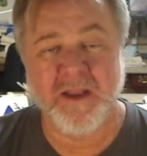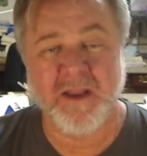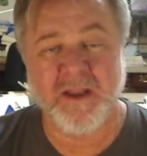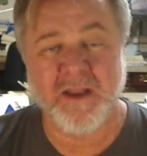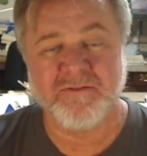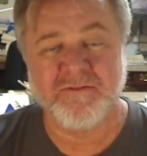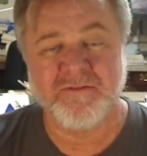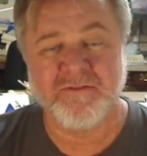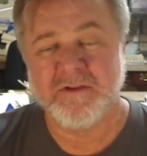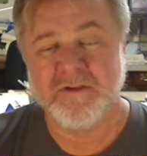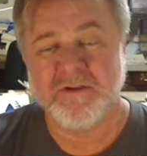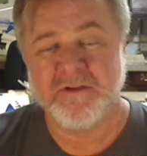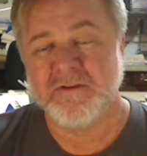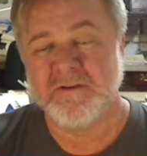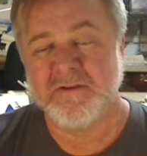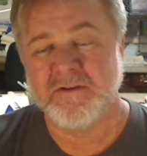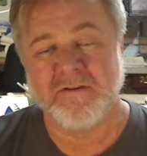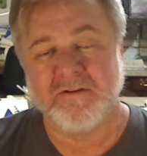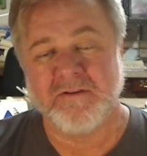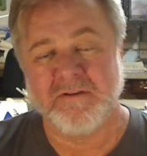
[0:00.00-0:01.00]
of,
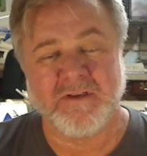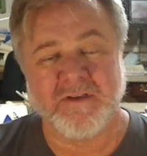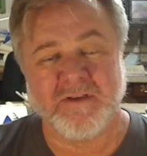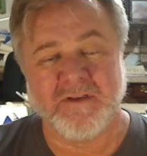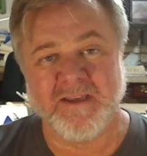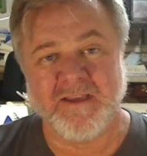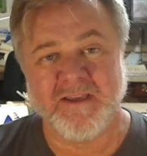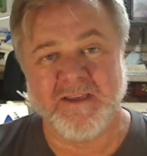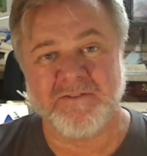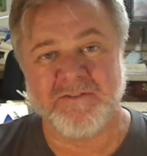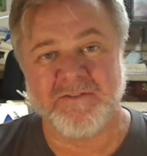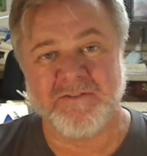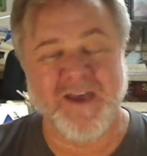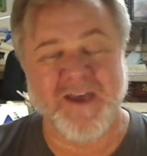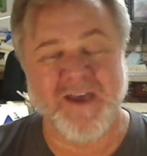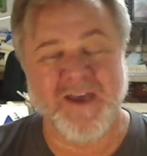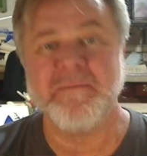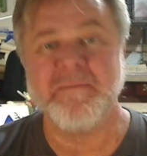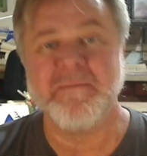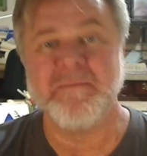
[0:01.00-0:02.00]
if it's
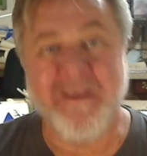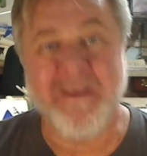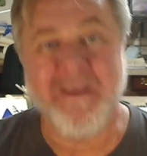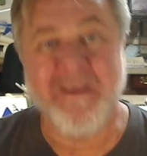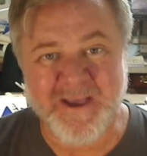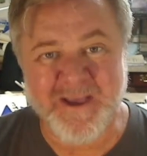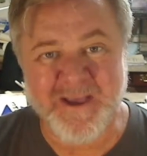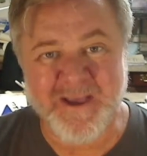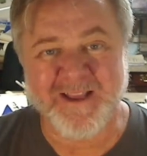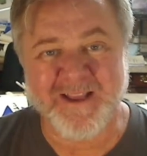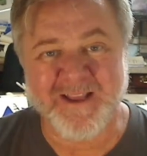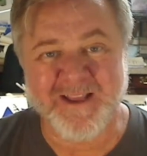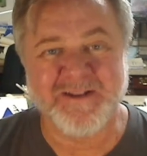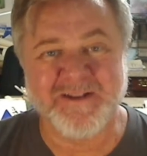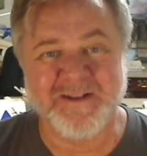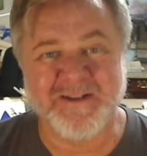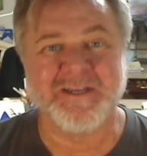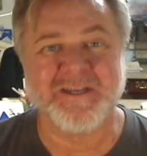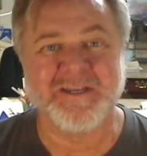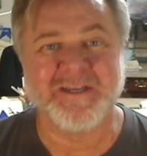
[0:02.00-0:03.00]
not meeting me, then
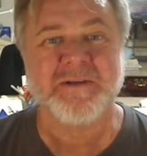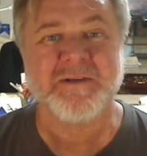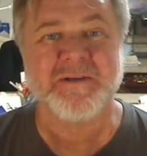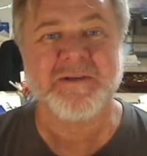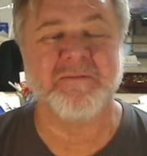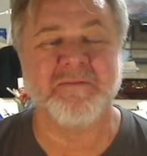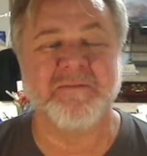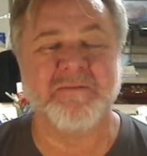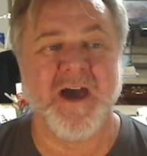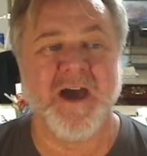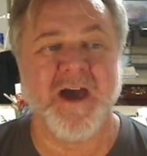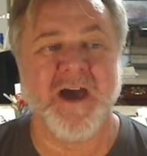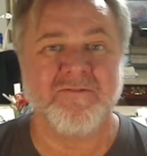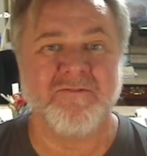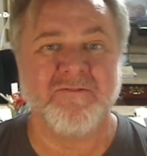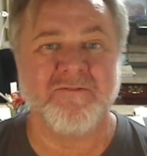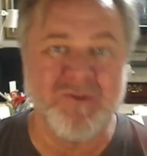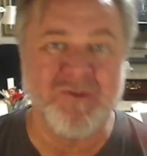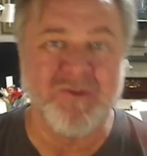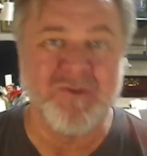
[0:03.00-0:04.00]
it's going to be some kind of
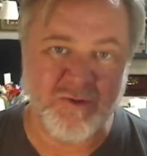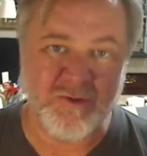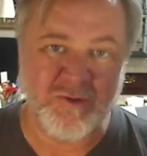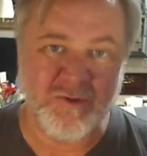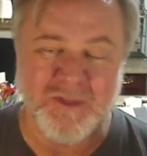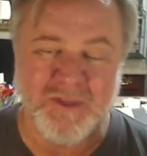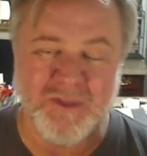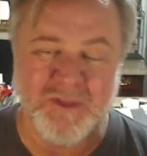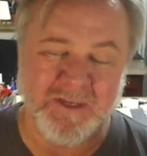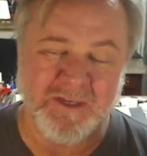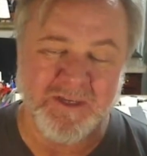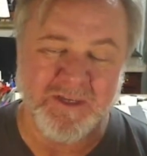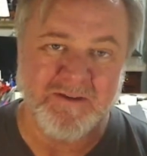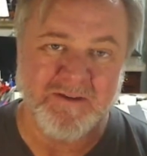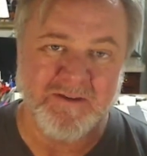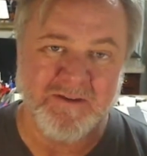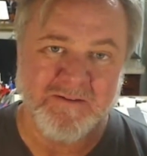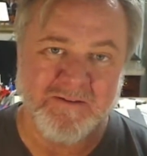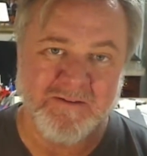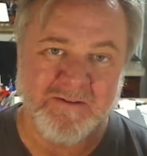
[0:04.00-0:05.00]
do the
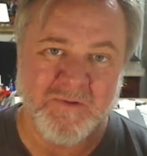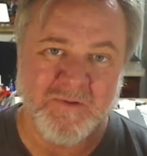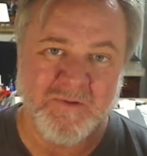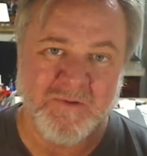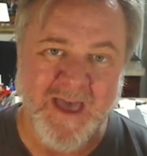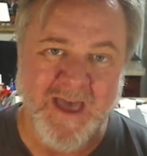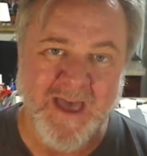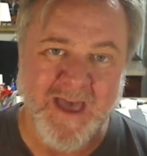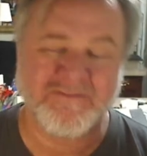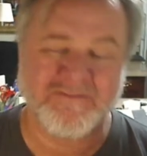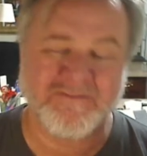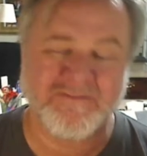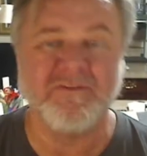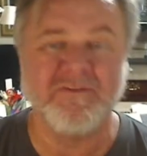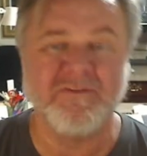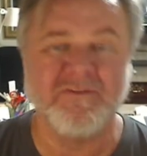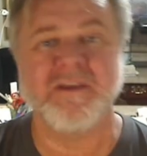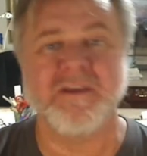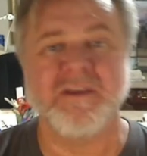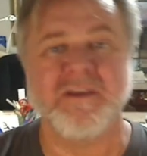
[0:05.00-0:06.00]

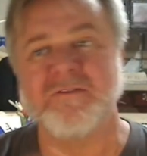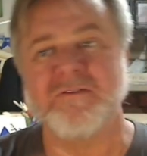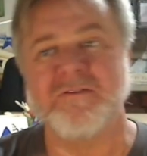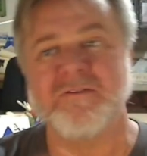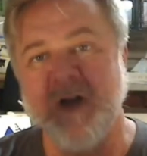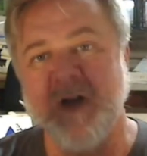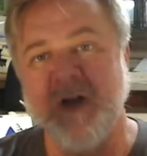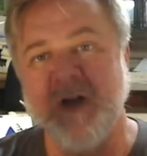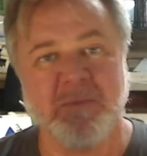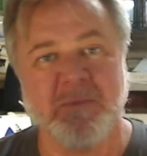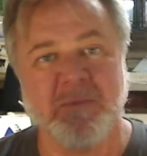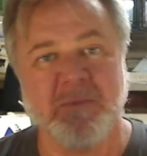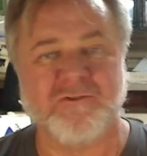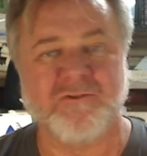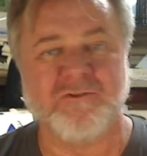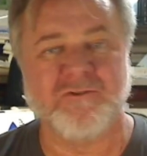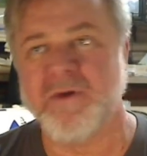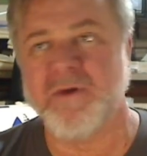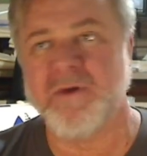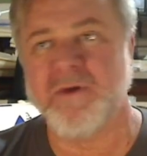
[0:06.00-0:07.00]
activity and write me a
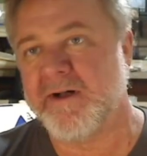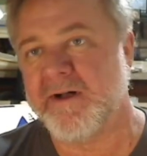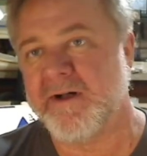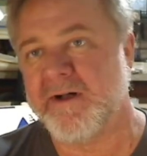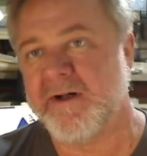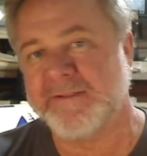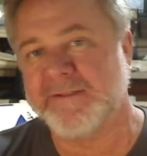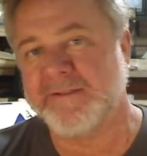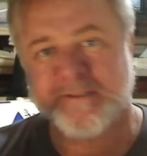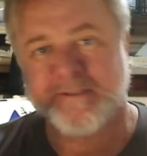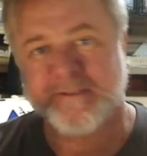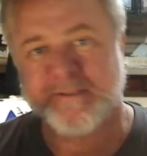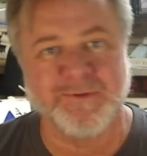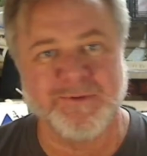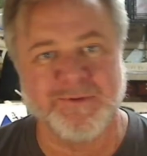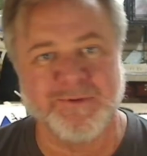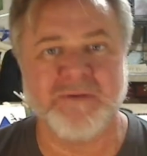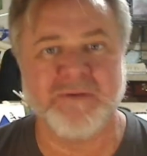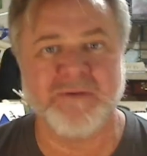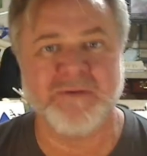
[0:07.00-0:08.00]
small,
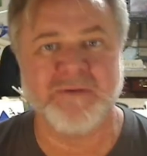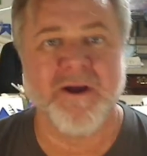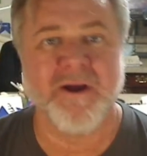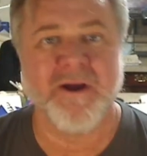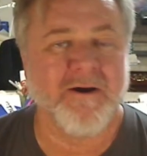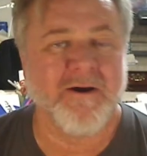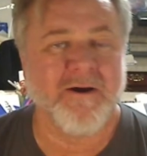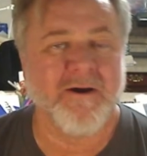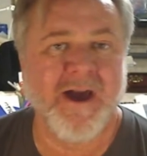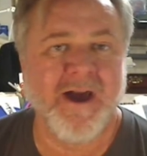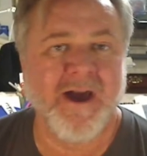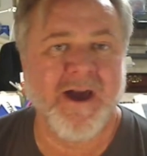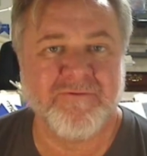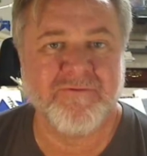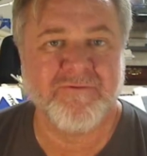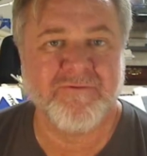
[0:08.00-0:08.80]
3-paragraph